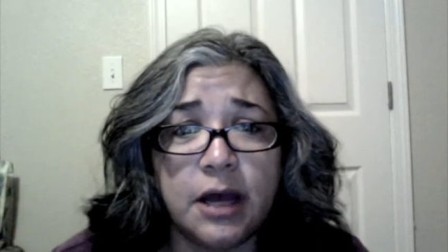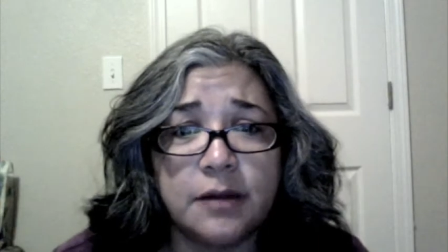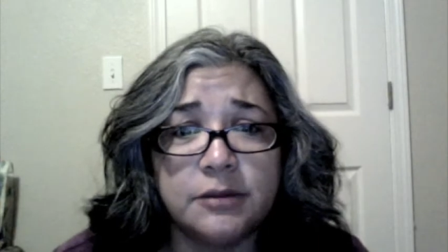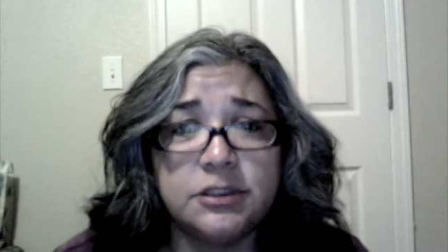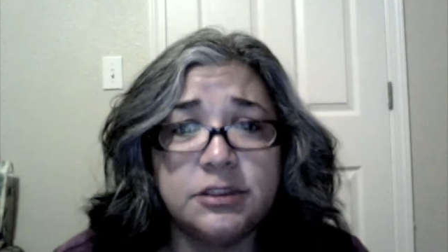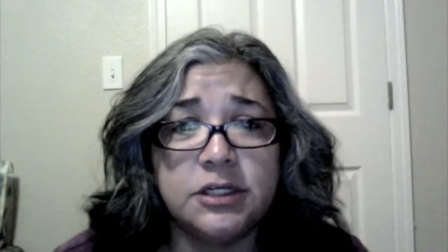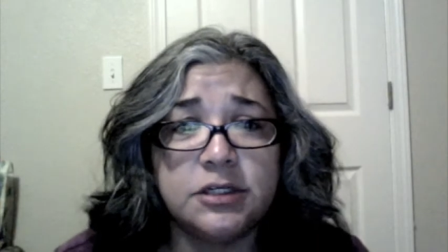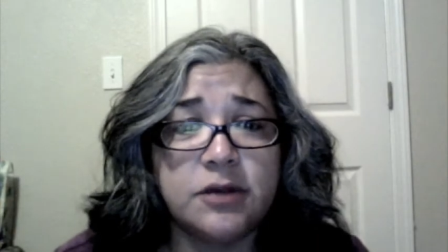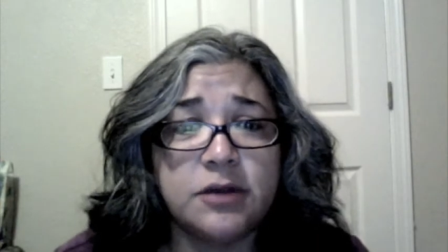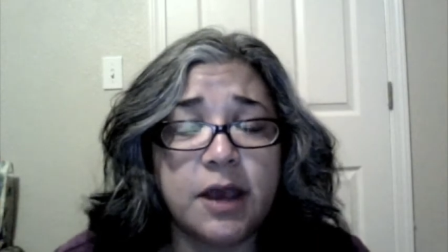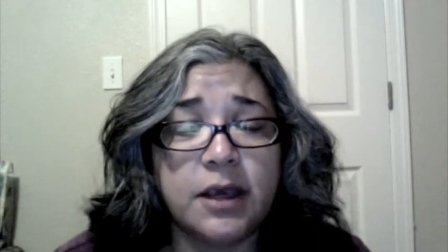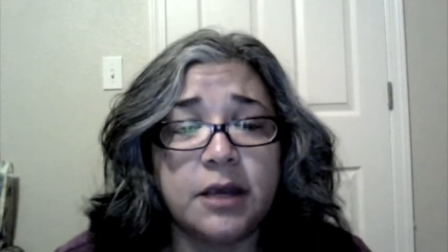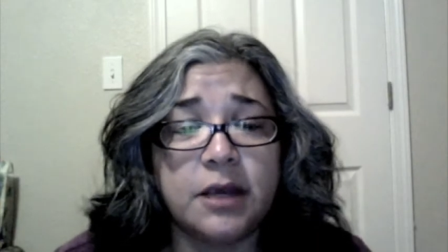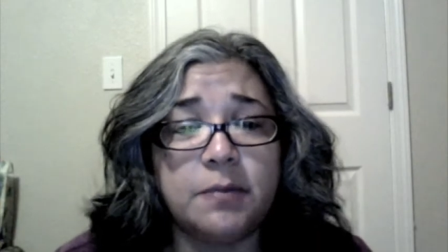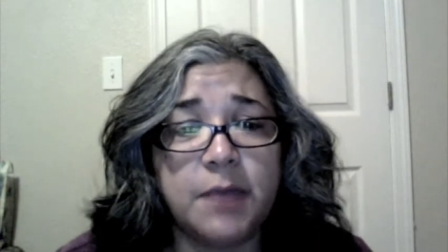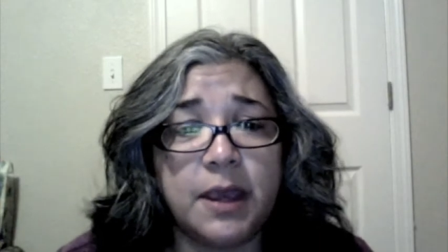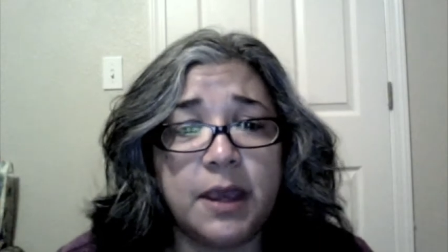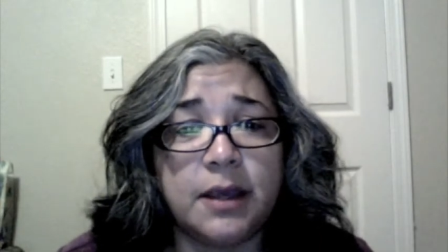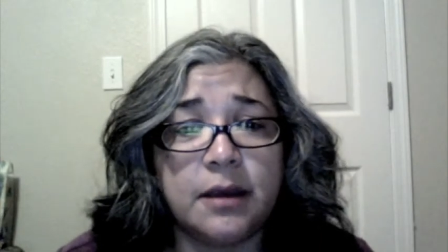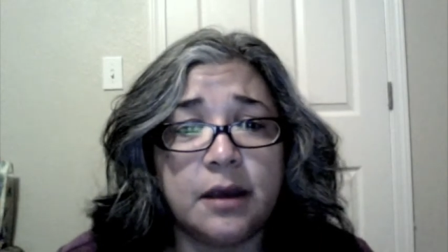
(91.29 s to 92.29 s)
just so I can
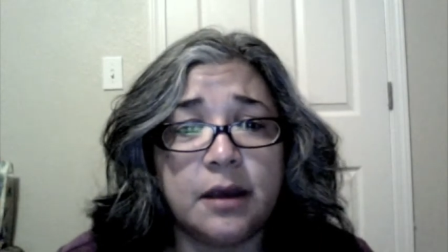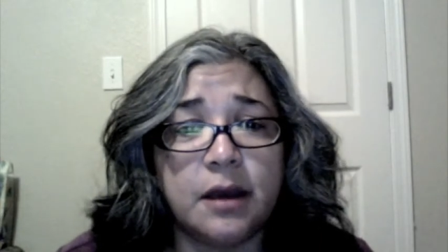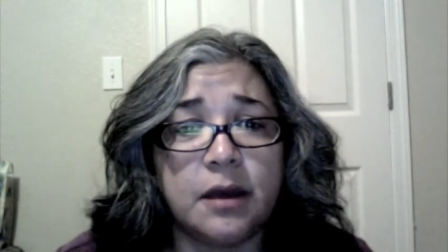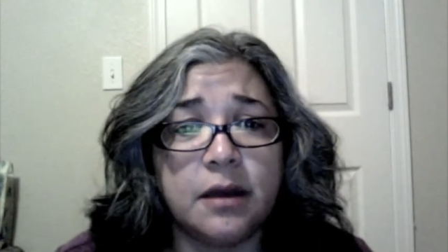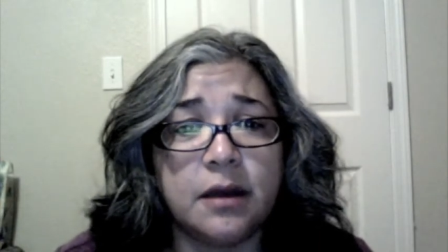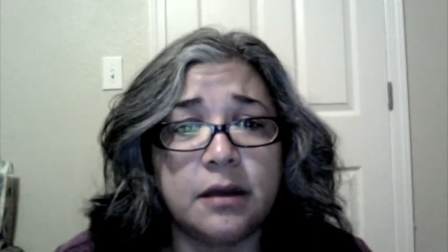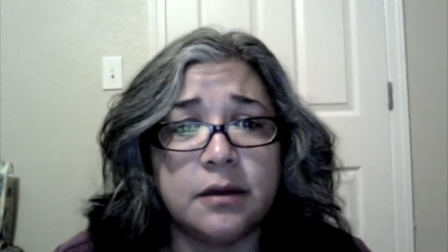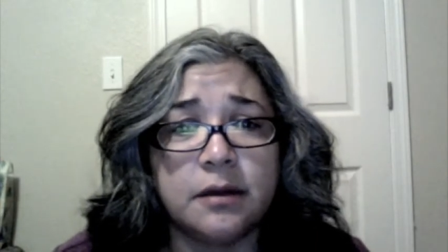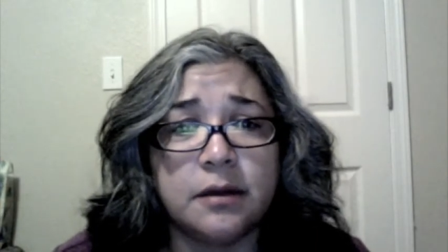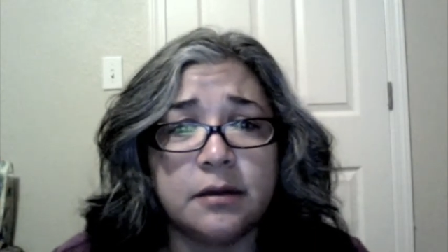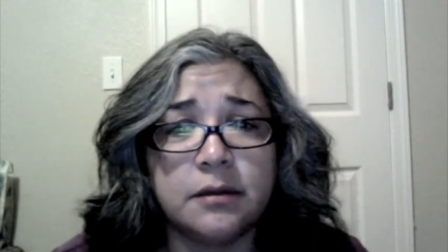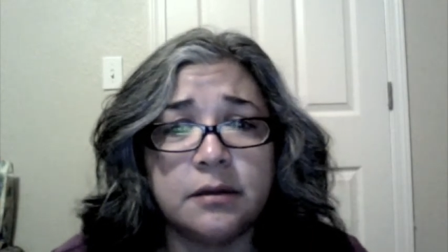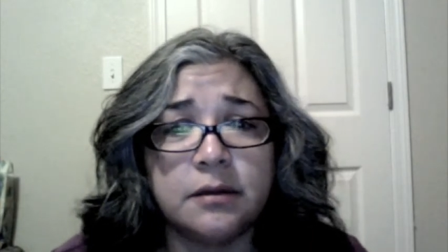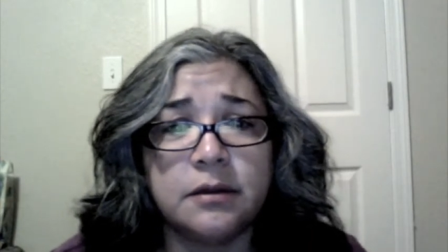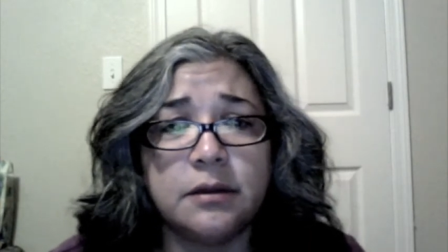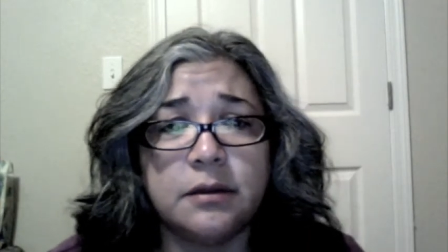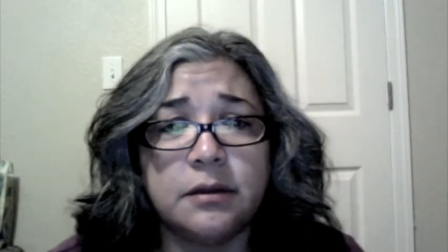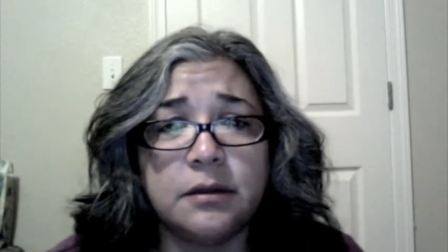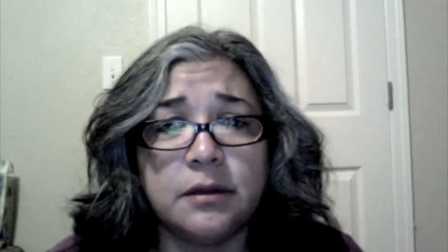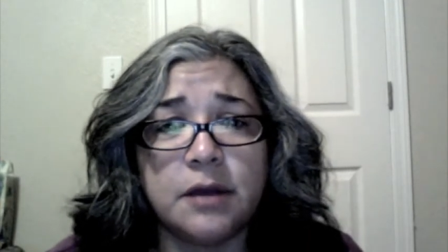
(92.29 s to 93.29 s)
make a
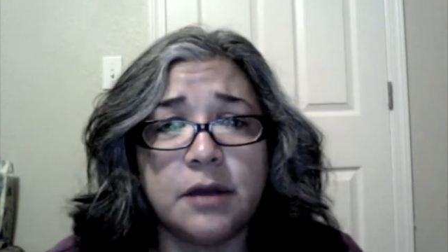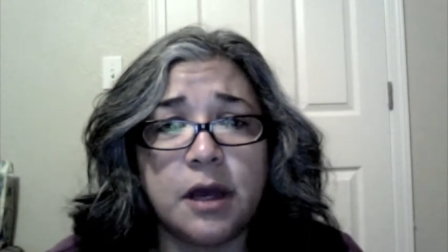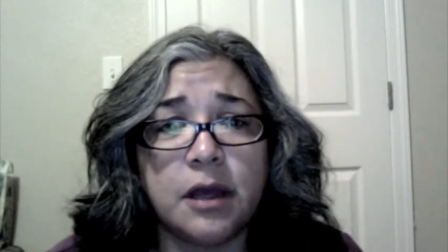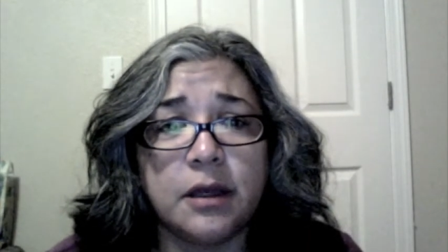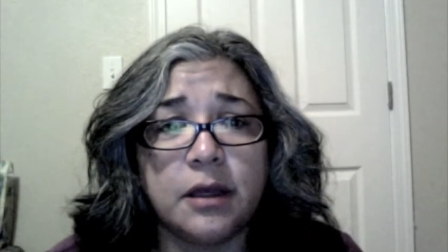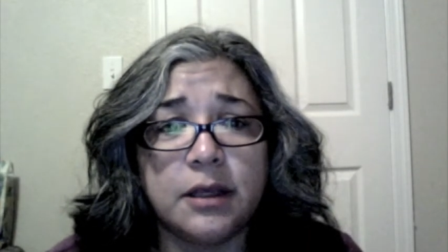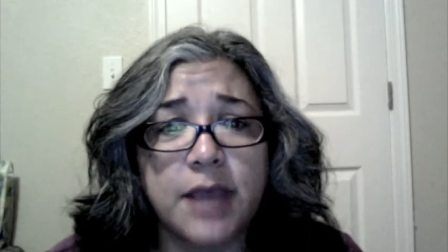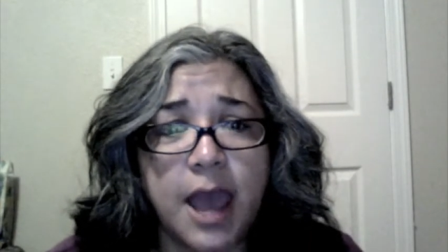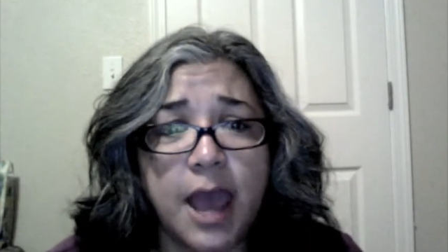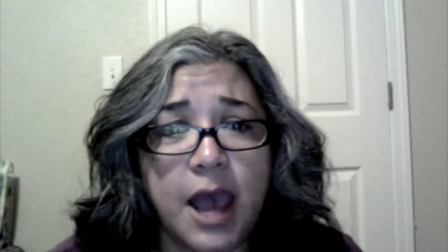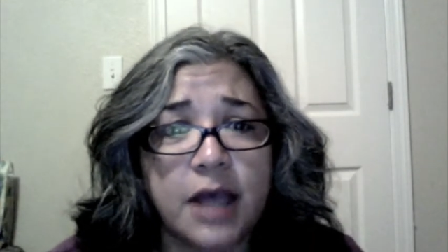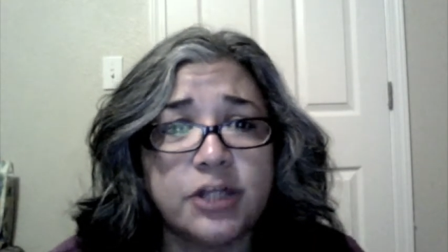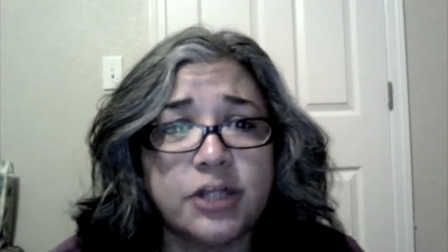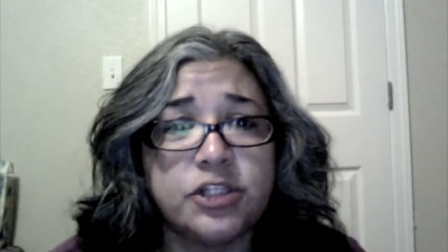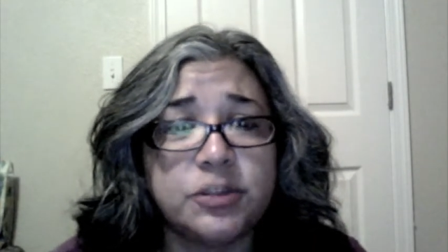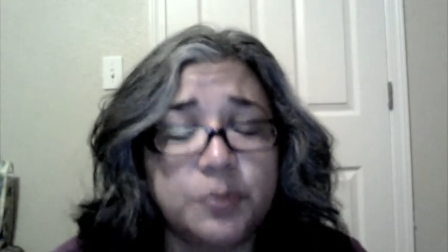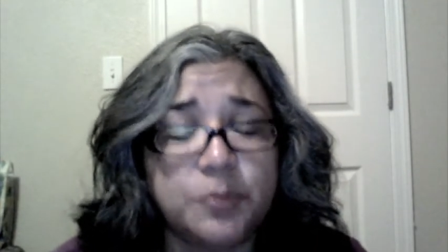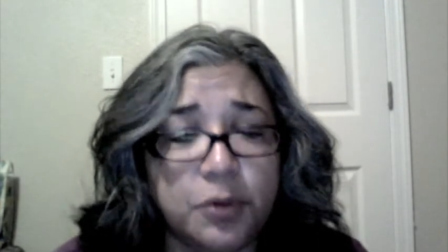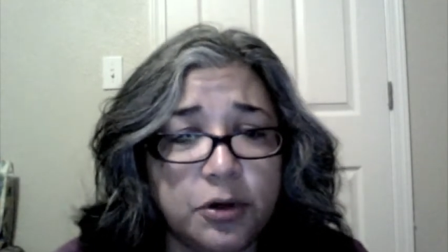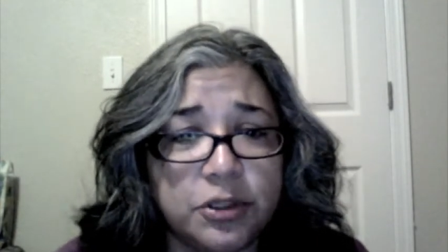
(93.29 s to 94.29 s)

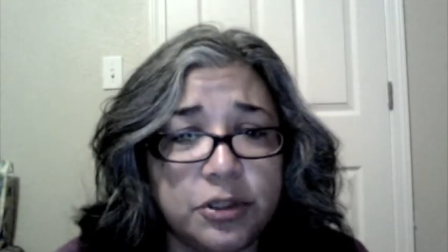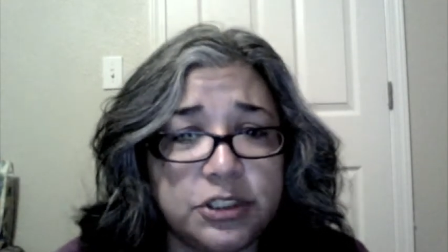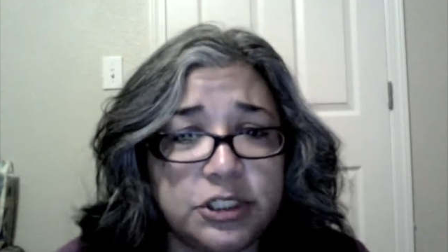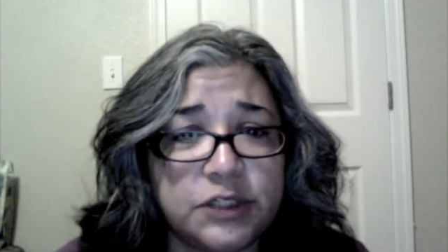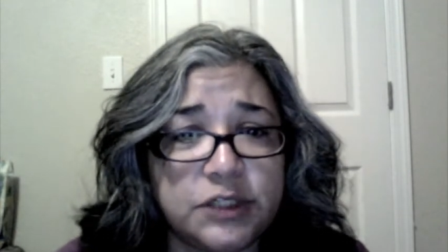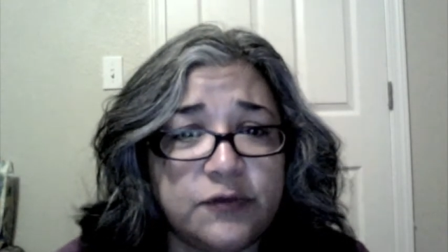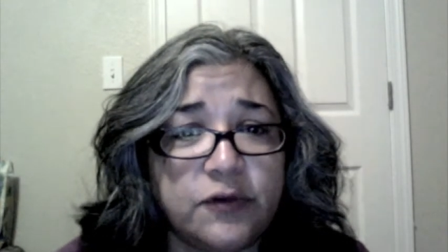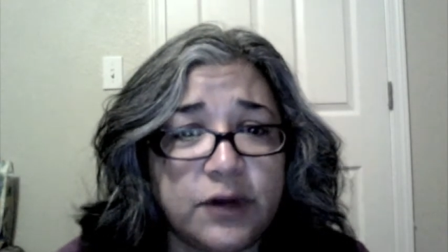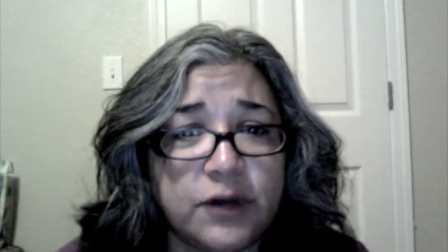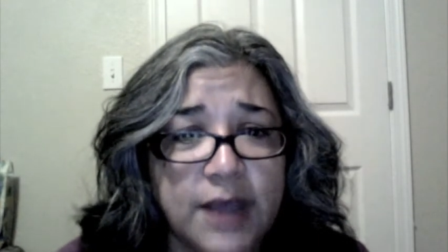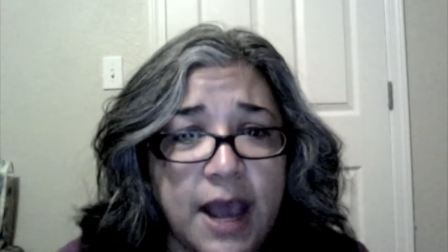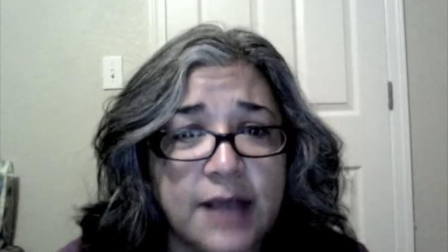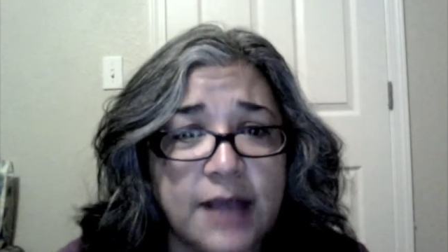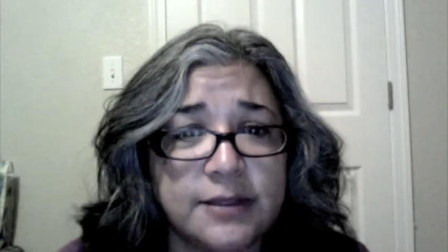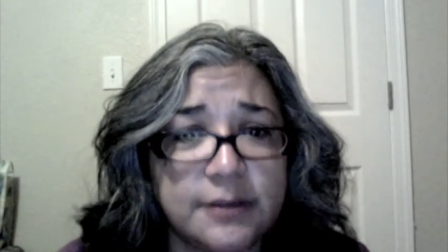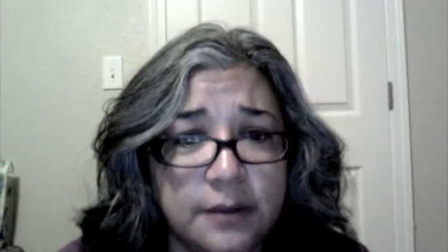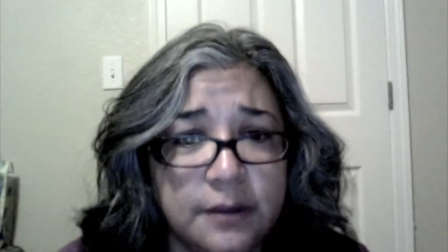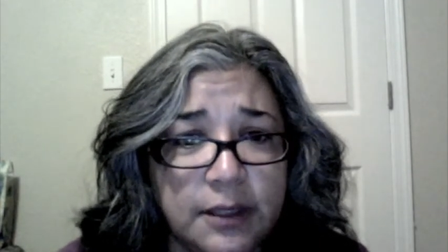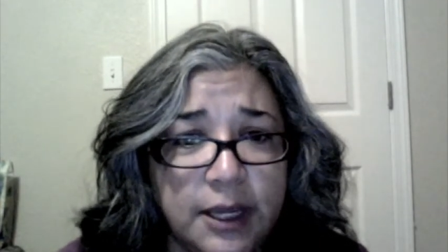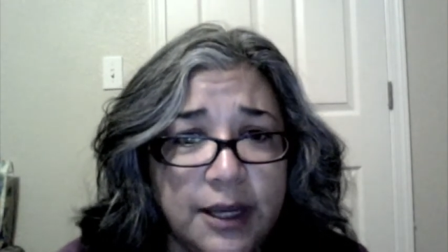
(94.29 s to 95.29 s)
cash purchase for
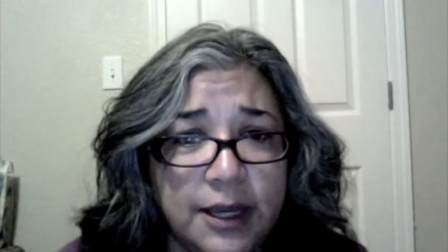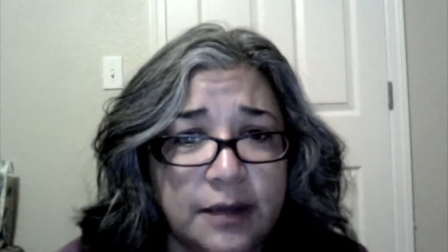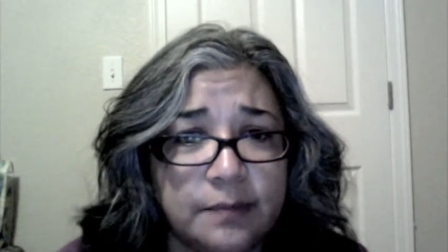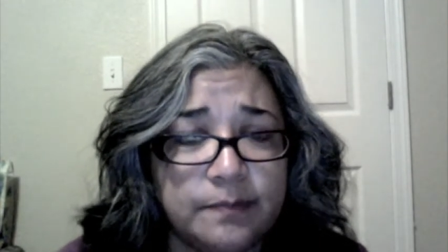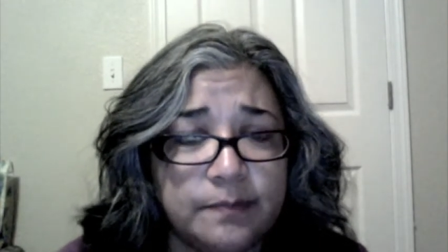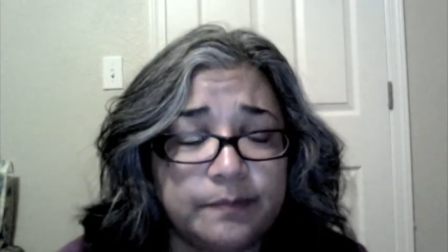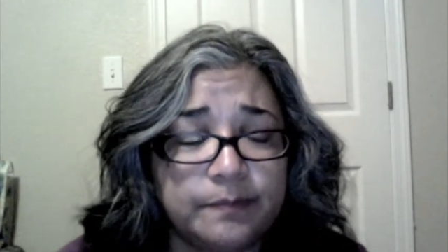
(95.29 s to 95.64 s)
gasoline.